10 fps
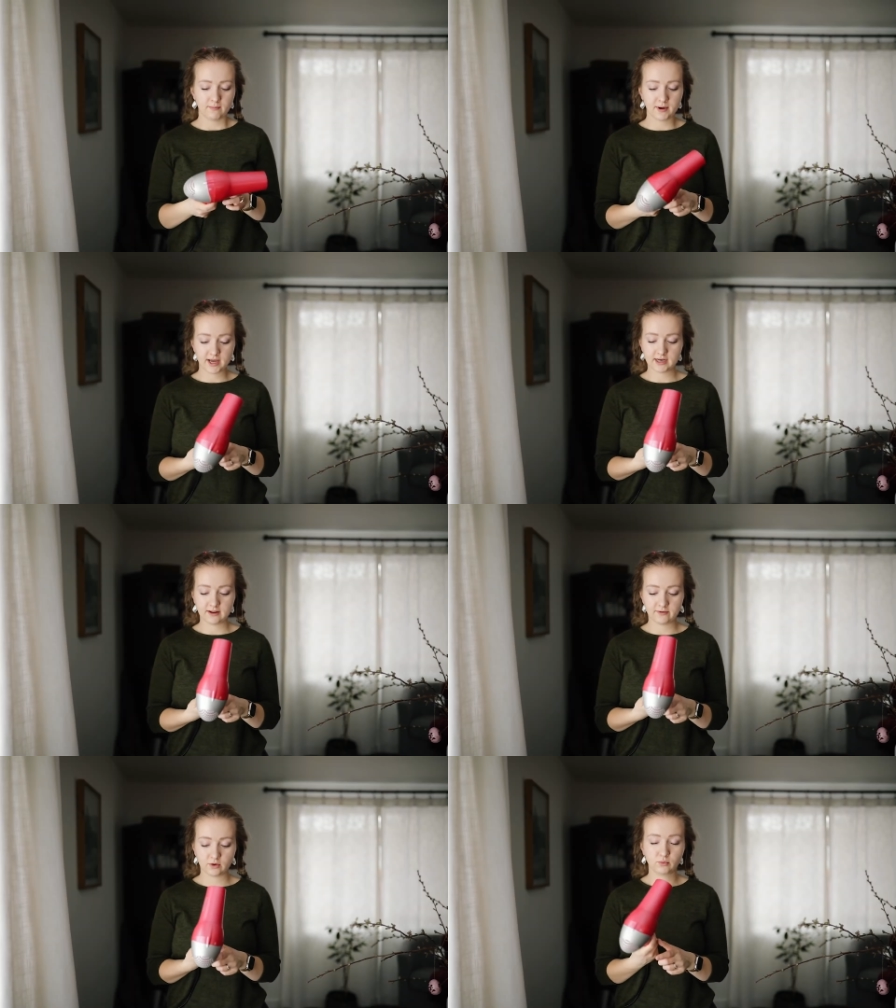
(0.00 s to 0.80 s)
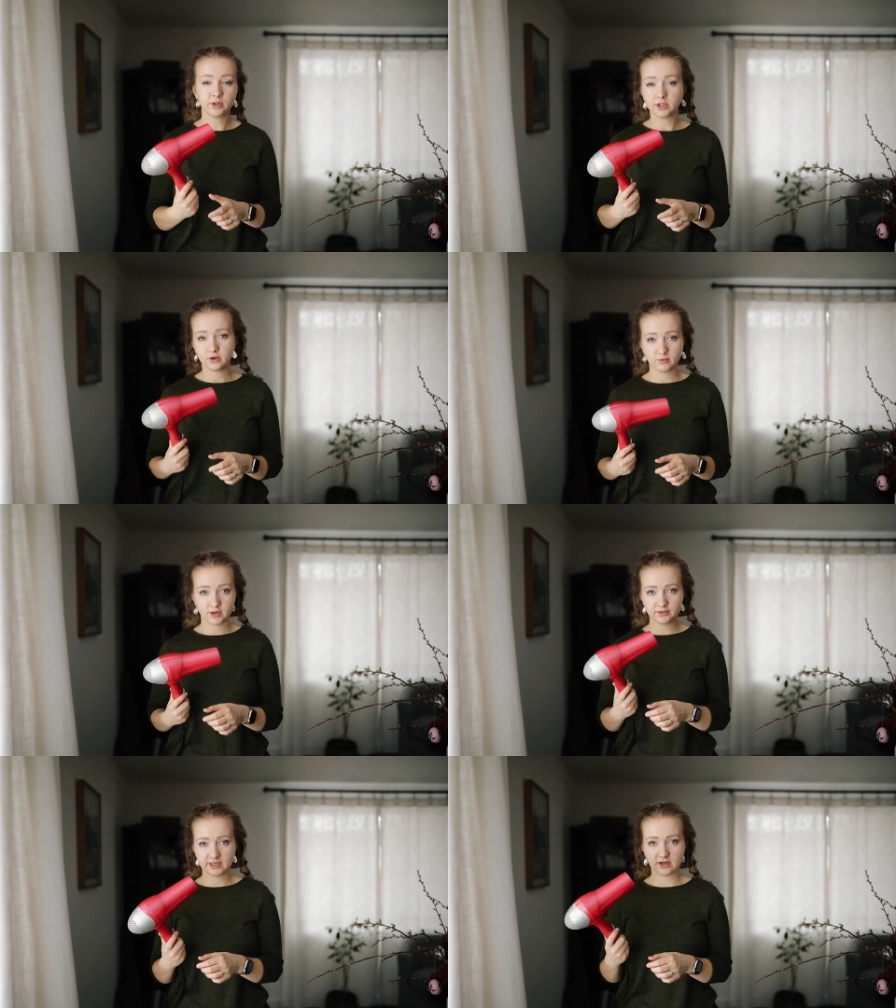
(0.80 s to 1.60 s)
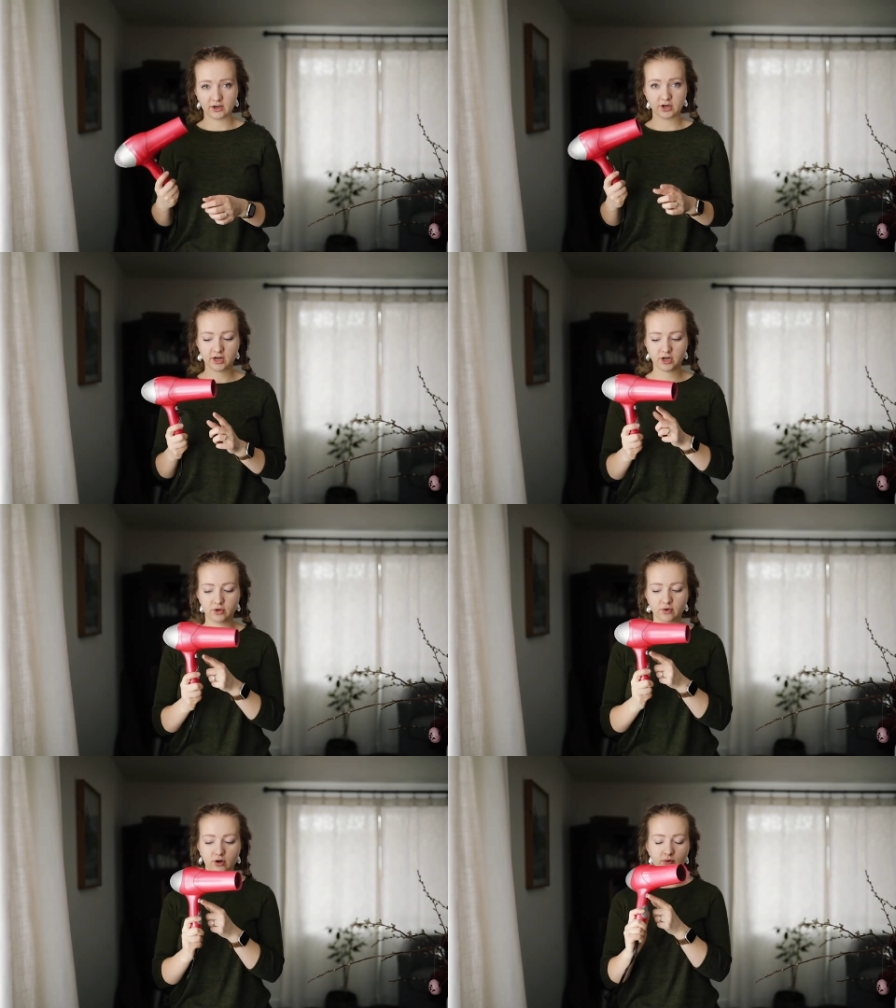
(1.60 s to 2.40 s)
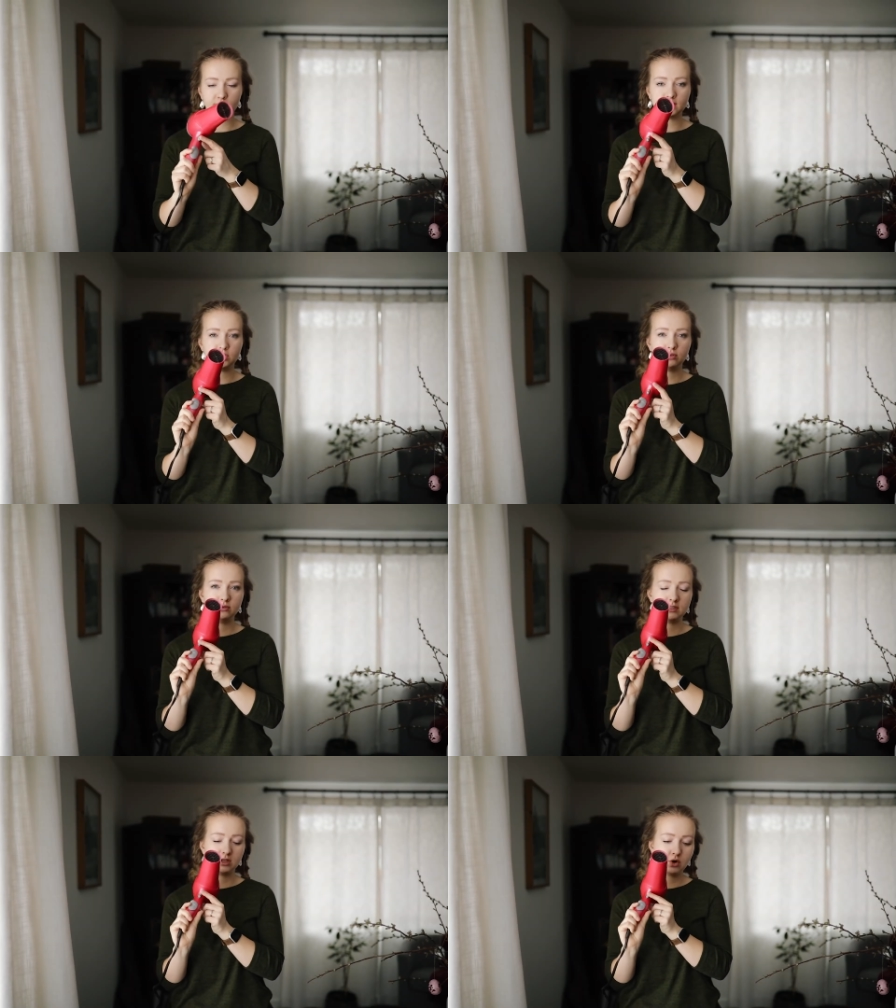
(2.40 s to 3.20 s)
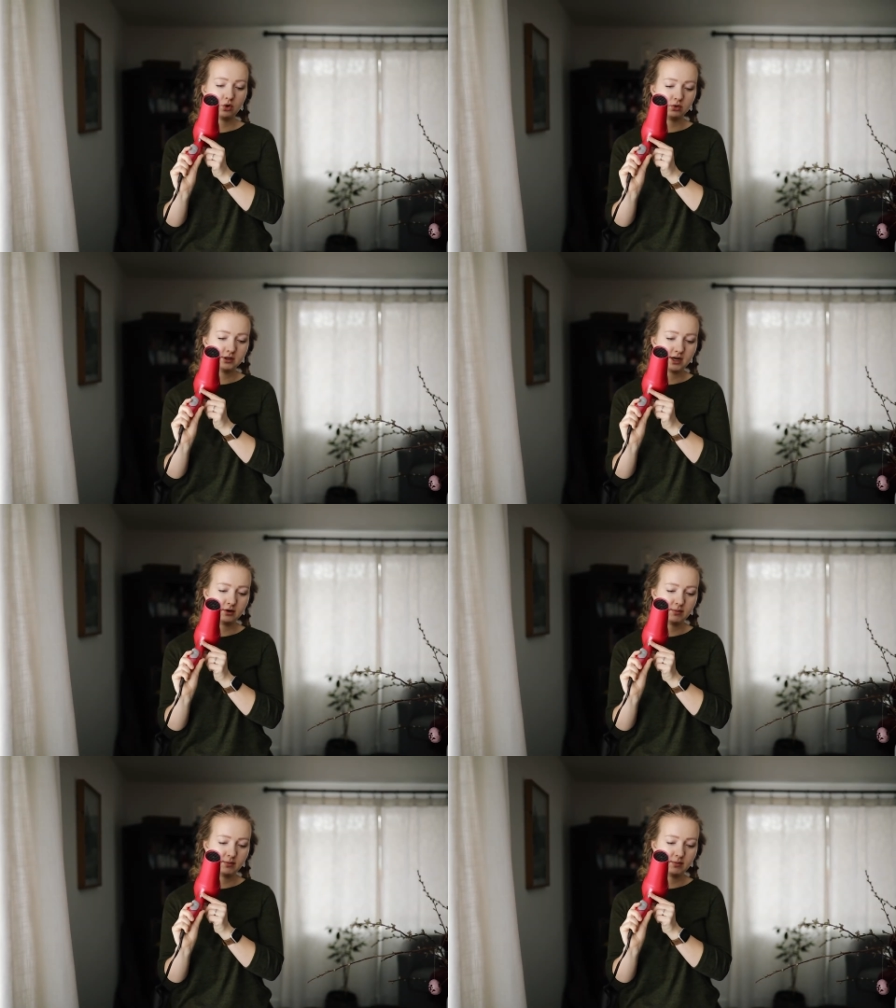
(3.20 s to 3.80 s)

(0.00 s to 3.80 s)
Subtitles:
But if you really don't want to use heat on your hair, you can always use the cold air